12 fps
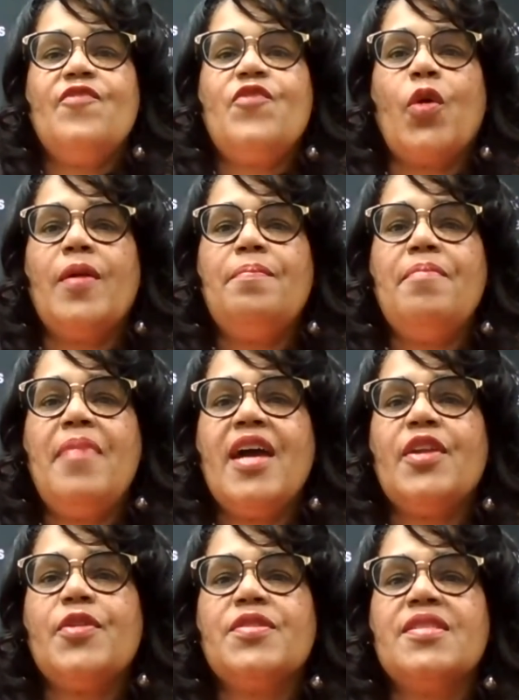For it
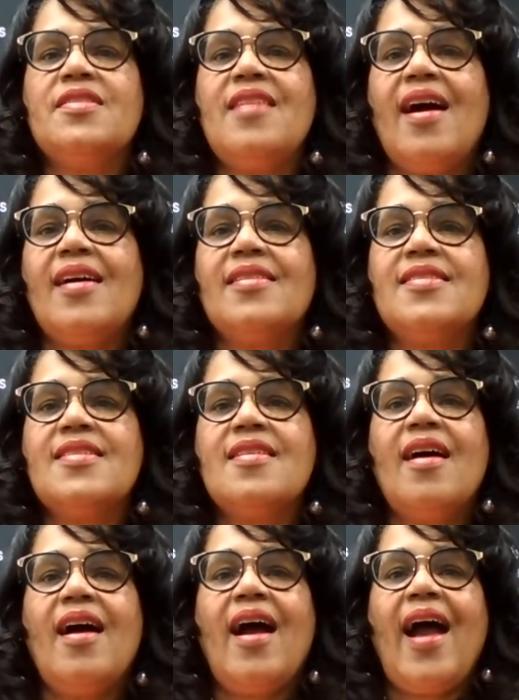matters not
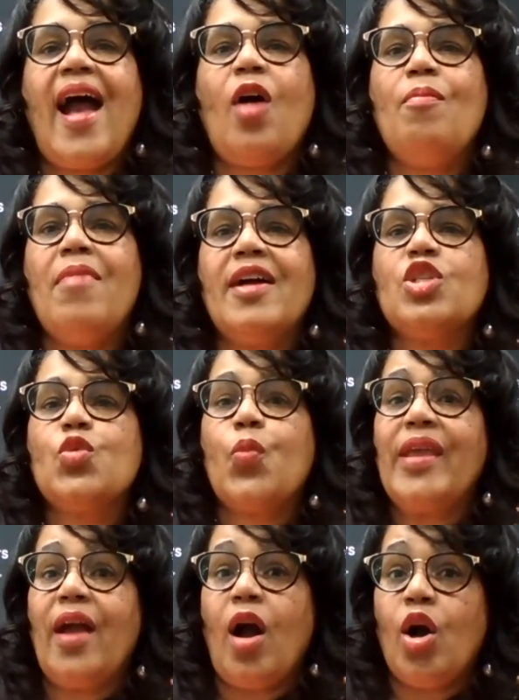how much
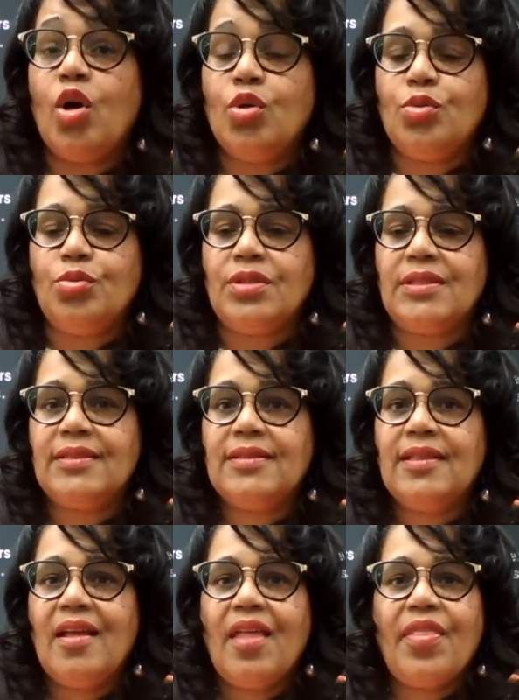we own
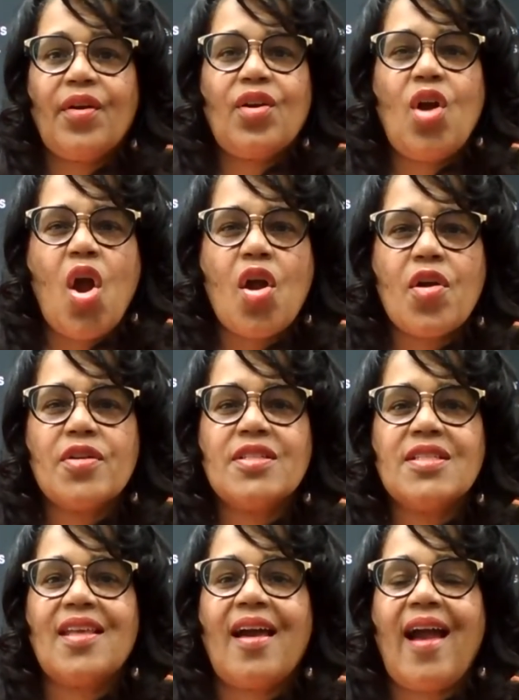the
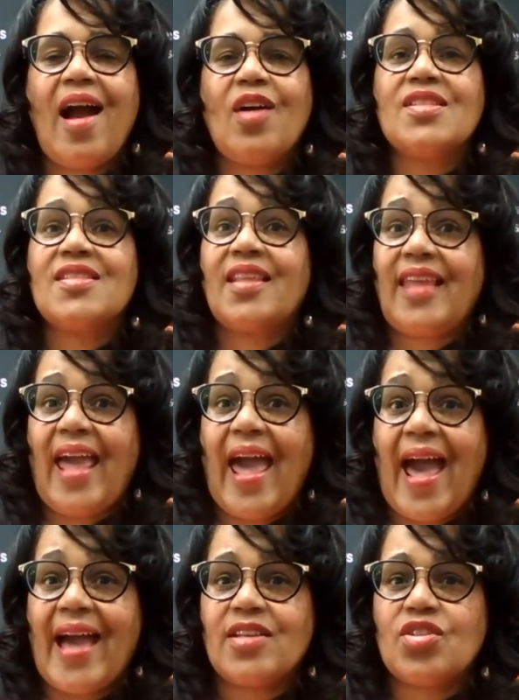cars, the house, the
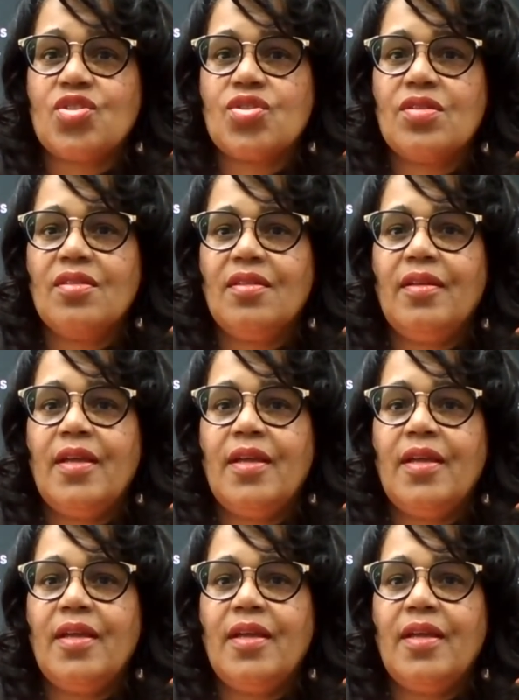cash.